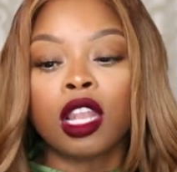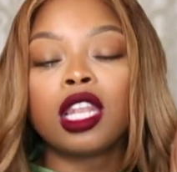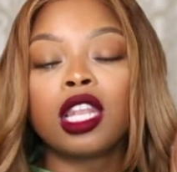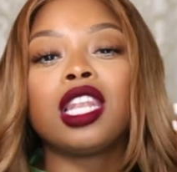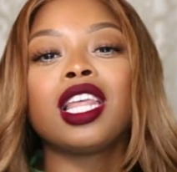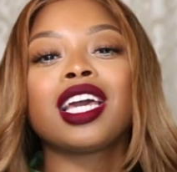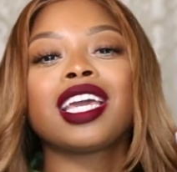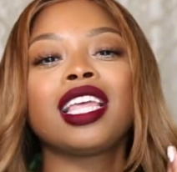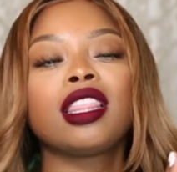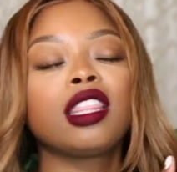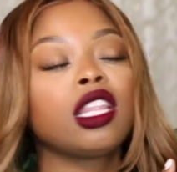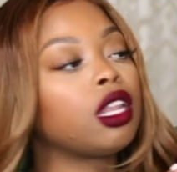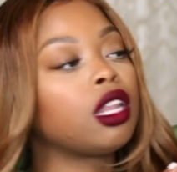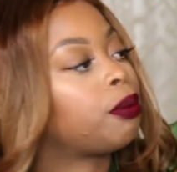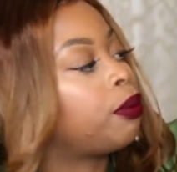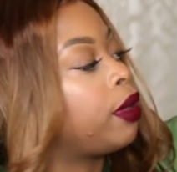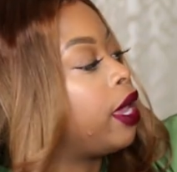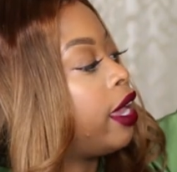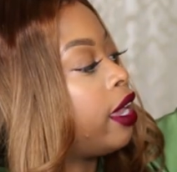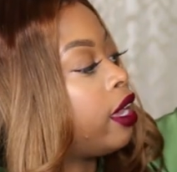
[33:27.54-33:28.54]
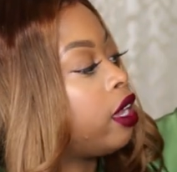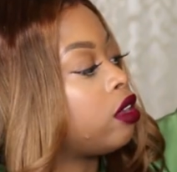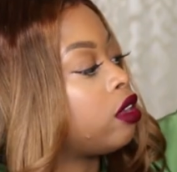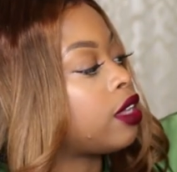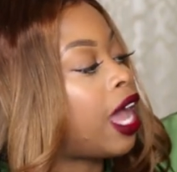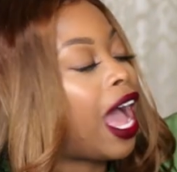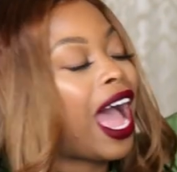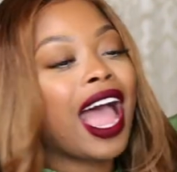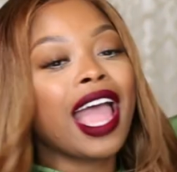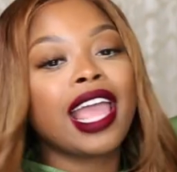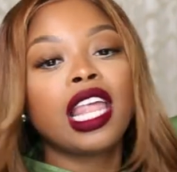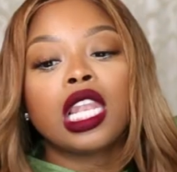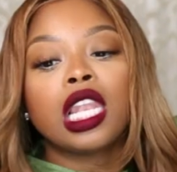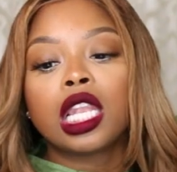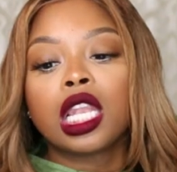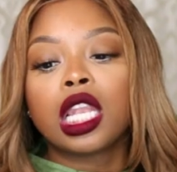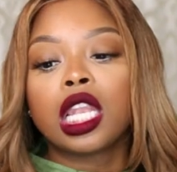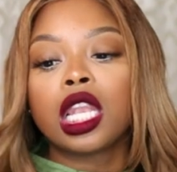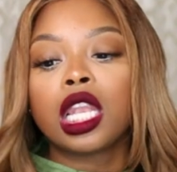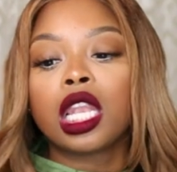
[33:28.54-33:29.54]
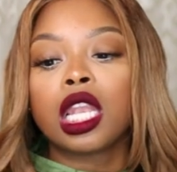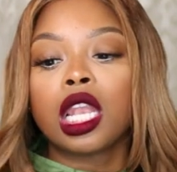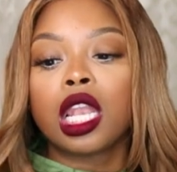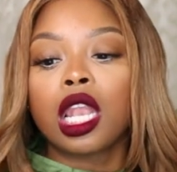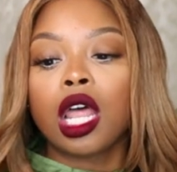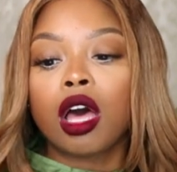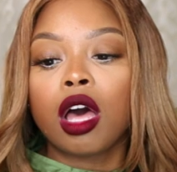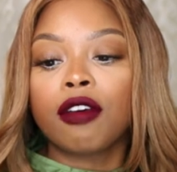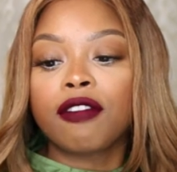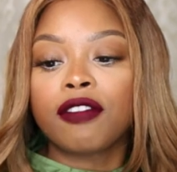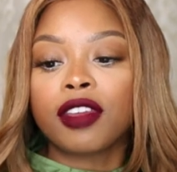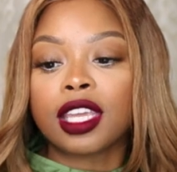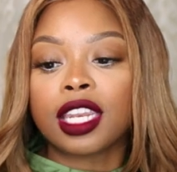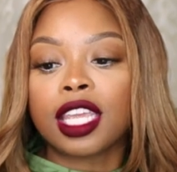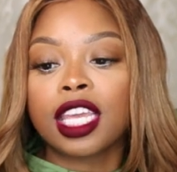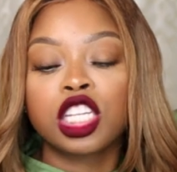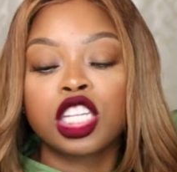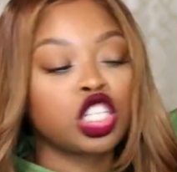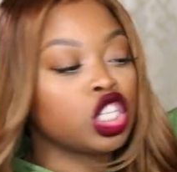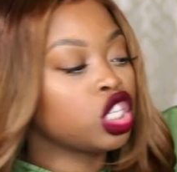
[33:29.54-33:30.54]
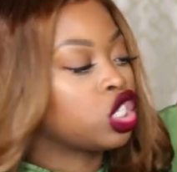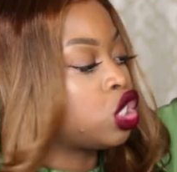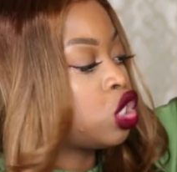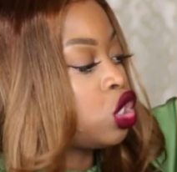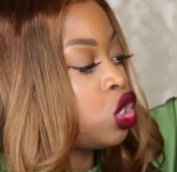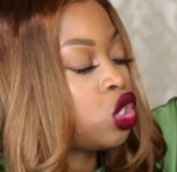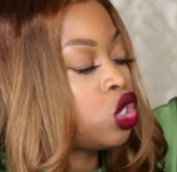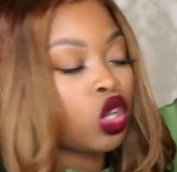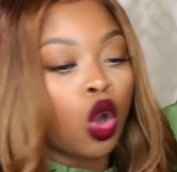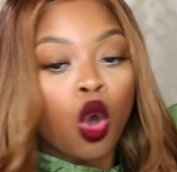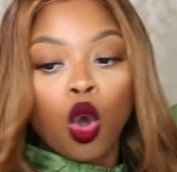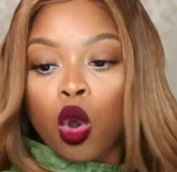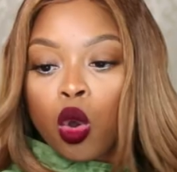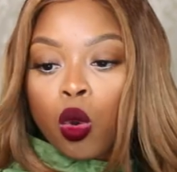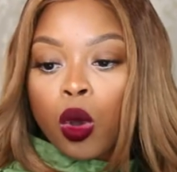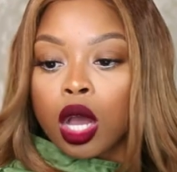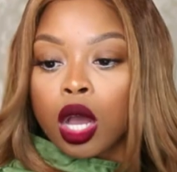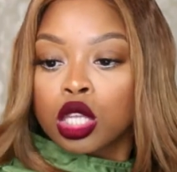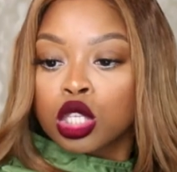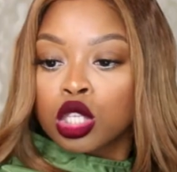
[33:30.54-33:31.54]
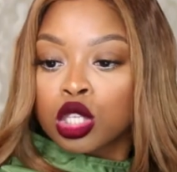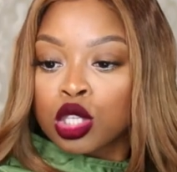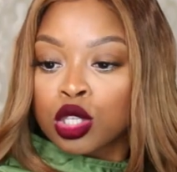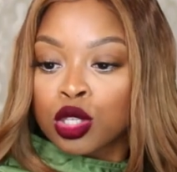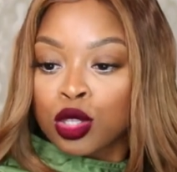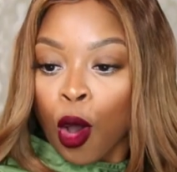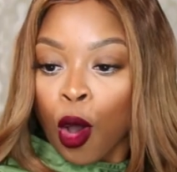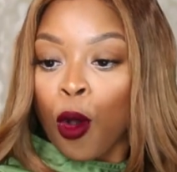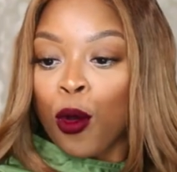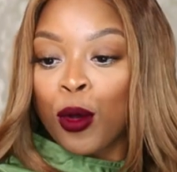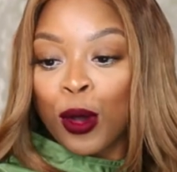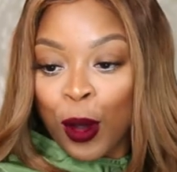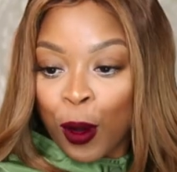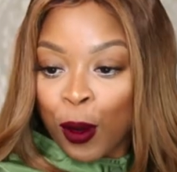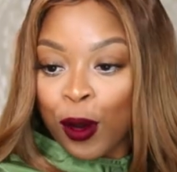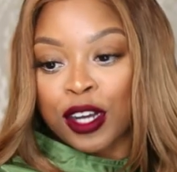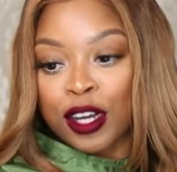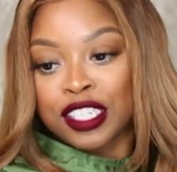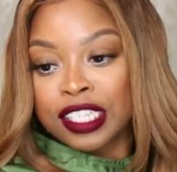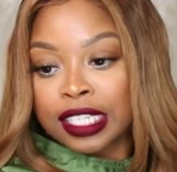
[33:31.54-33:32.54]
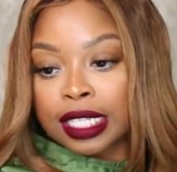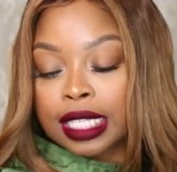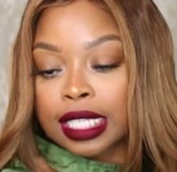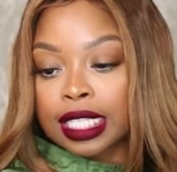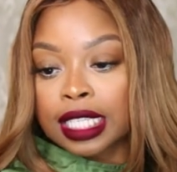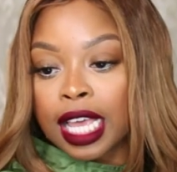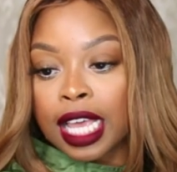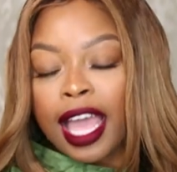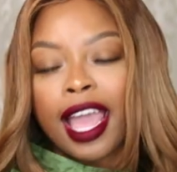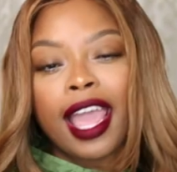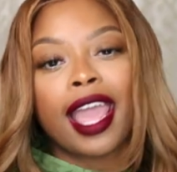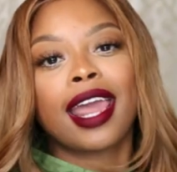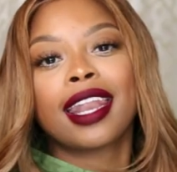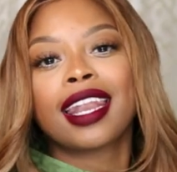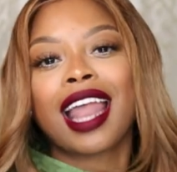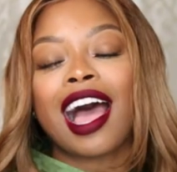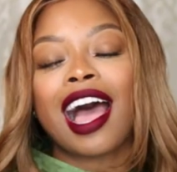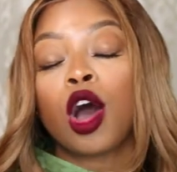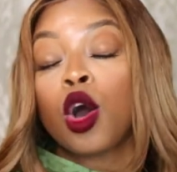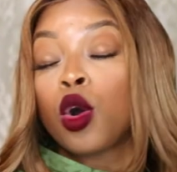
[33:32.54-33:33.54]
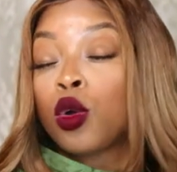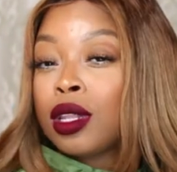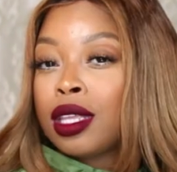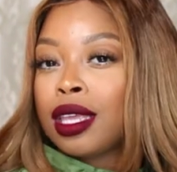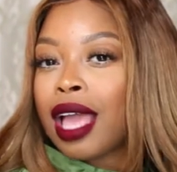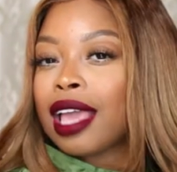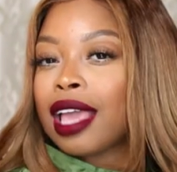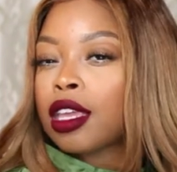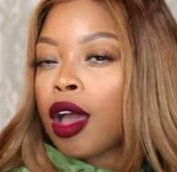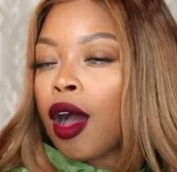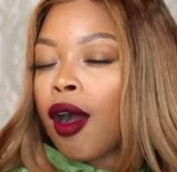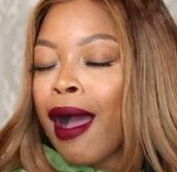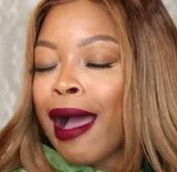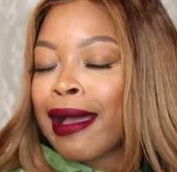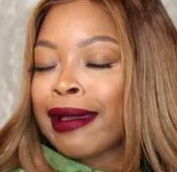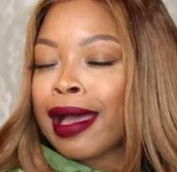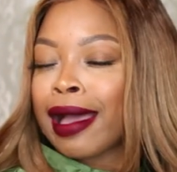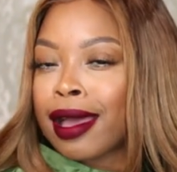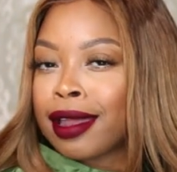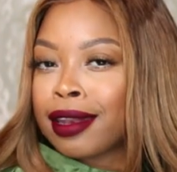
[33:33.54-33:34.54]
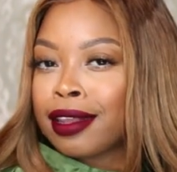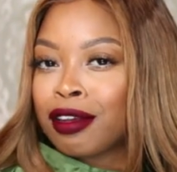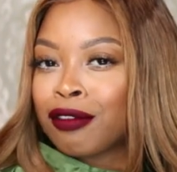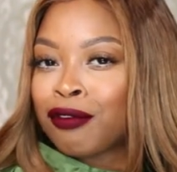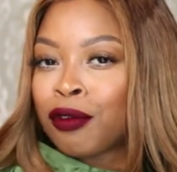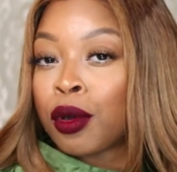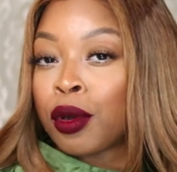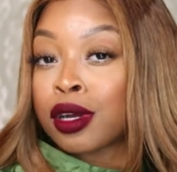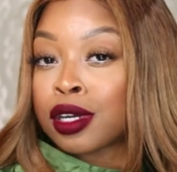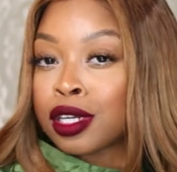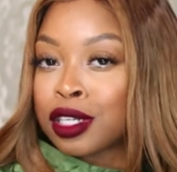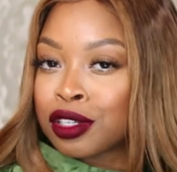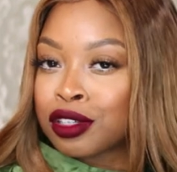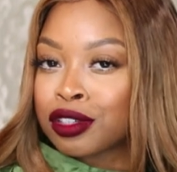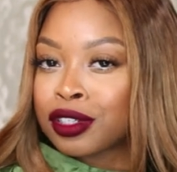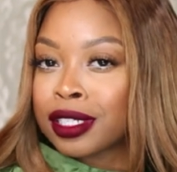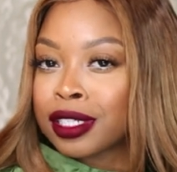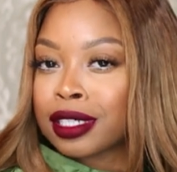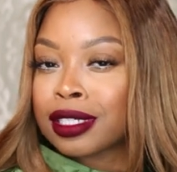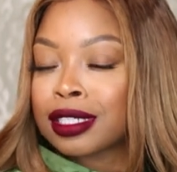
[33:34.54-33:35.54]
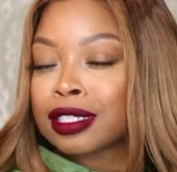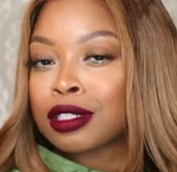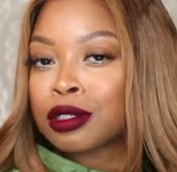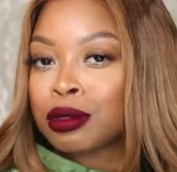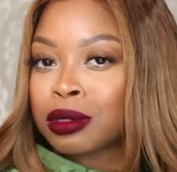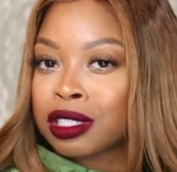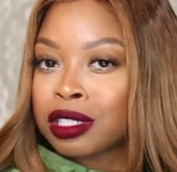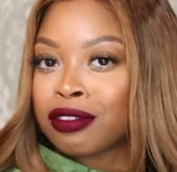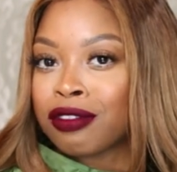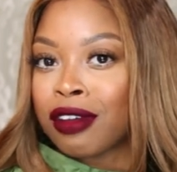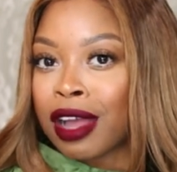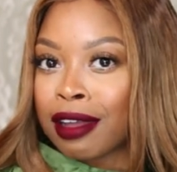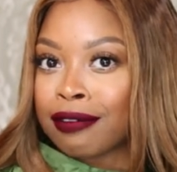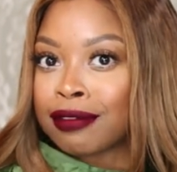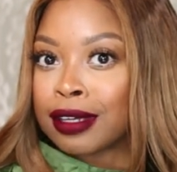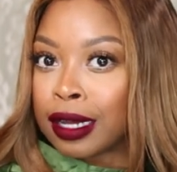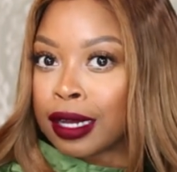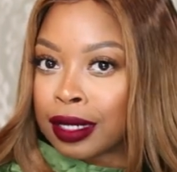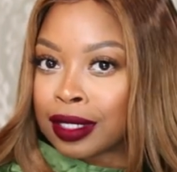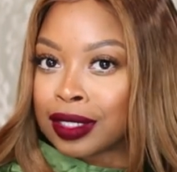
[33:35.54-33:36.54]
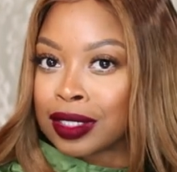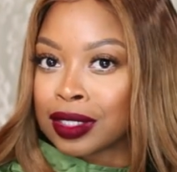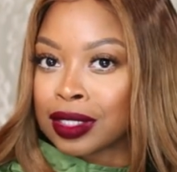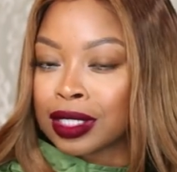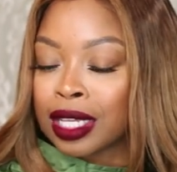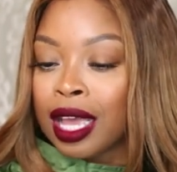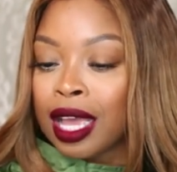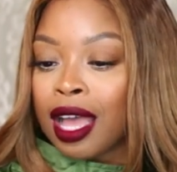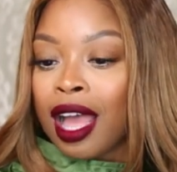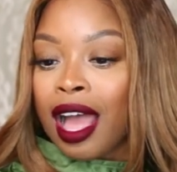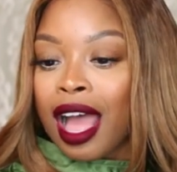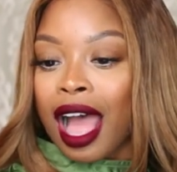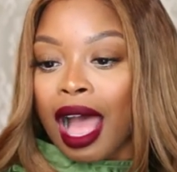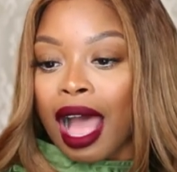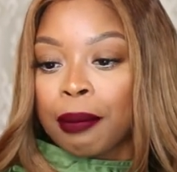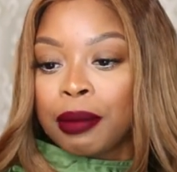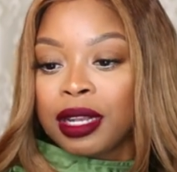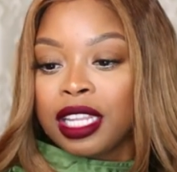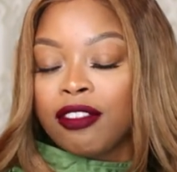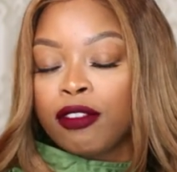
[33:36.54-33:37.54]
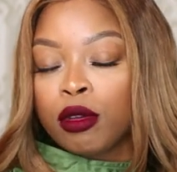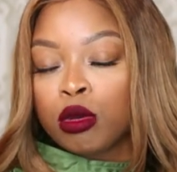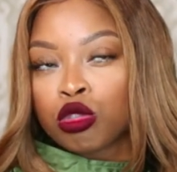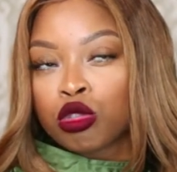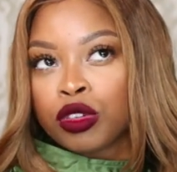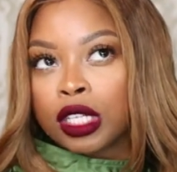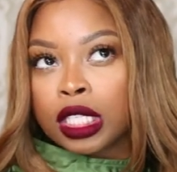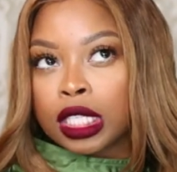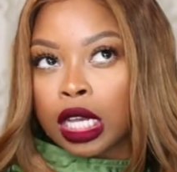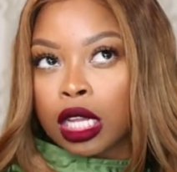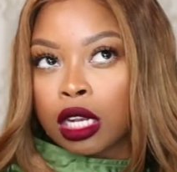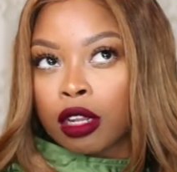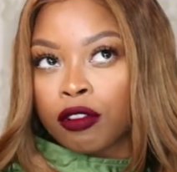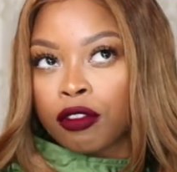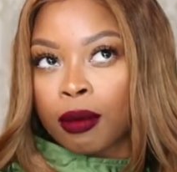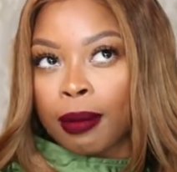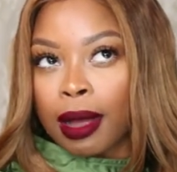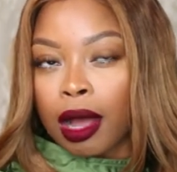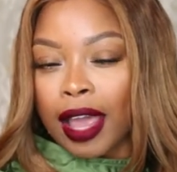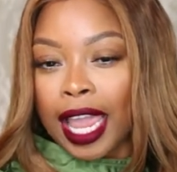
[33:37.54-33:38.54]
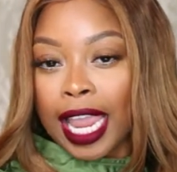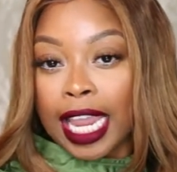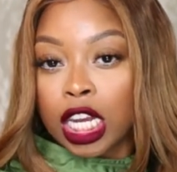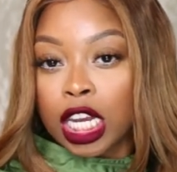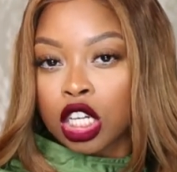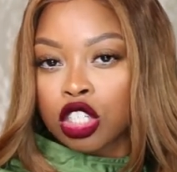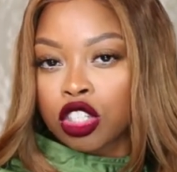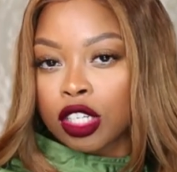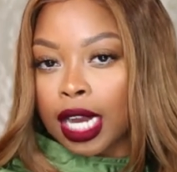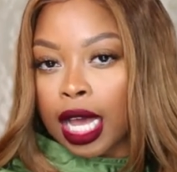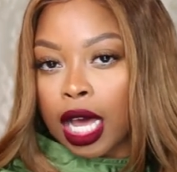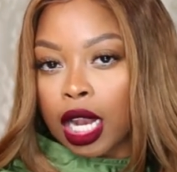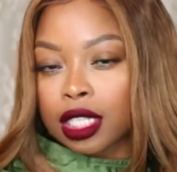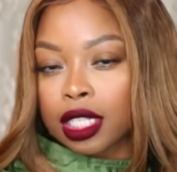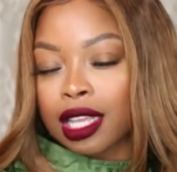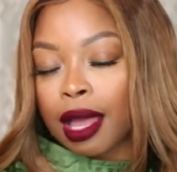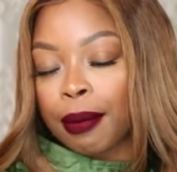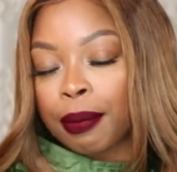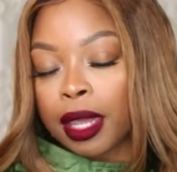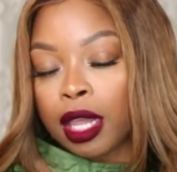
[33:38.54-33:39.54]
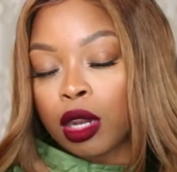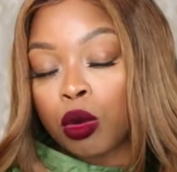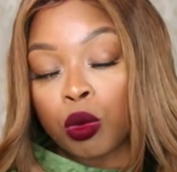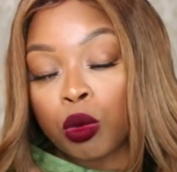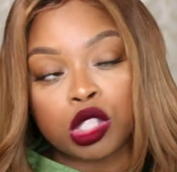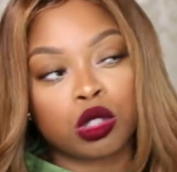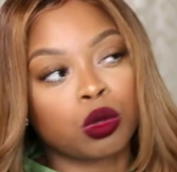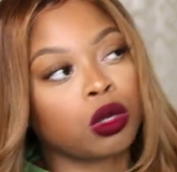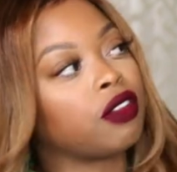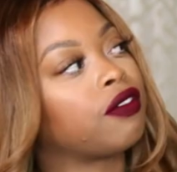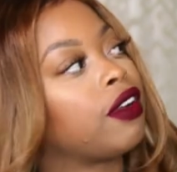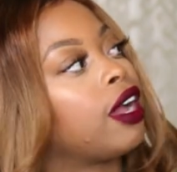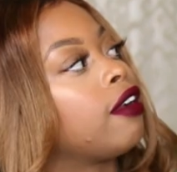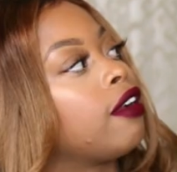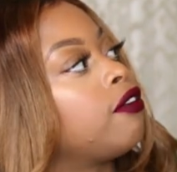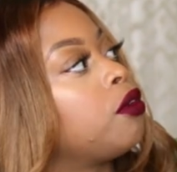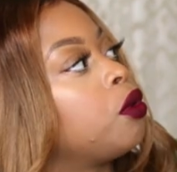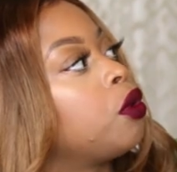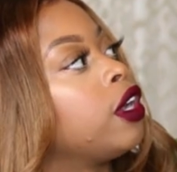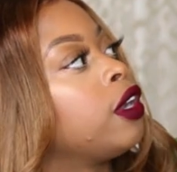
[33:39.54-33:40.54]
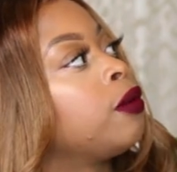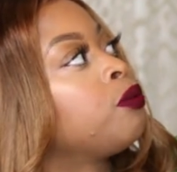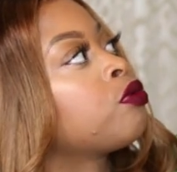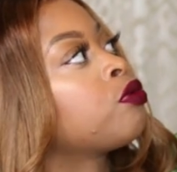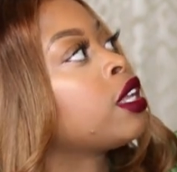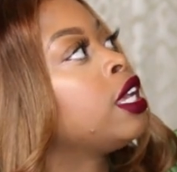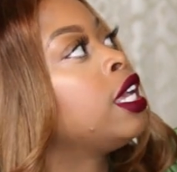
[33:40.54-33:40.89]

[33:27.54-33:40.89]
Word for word: Look at the lapel. I love it. It's just so, so gorgeous. And I only, y'all, I got it for one hundred twenty-five dollars. I believe it was retailing for about eight hundred dollars. I paid one hundred twenty-five dollars for it.